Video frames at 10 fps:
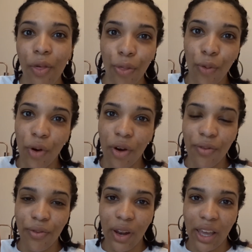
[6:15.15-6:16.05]
thought
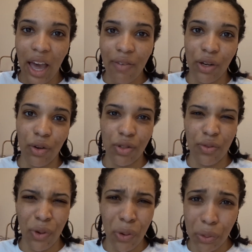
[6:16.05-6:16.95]
of like having loads
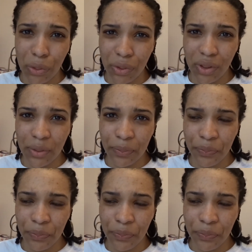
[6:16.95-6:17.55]
of calls